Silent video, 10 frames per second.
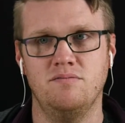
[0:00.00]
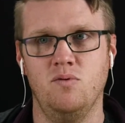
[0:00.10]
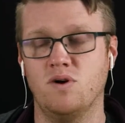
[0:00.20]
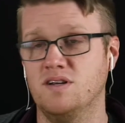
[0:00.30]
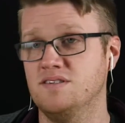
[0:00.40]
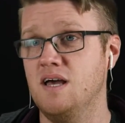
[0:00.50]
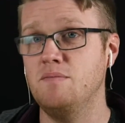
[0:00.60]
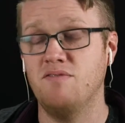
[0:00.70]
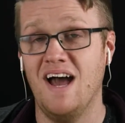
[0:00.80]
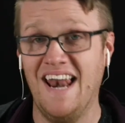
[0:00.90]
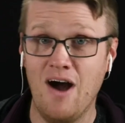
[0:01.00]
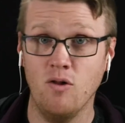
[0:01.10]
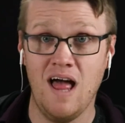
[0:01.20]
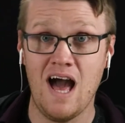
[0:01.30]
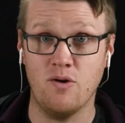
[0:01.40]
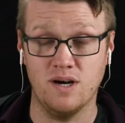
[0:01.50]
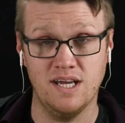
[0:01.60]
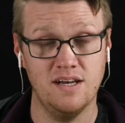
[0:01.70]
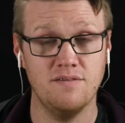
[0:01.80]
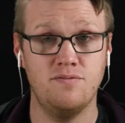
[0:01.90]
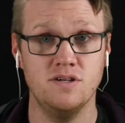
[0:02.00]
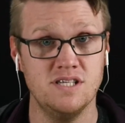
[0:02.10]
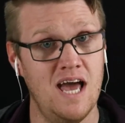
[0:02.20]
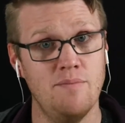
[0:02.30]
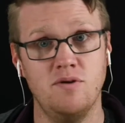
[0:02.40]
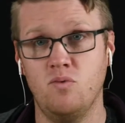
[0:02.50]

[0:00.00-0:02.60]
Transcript: We're going to subdivide out loud. We're going to get our foot tapping.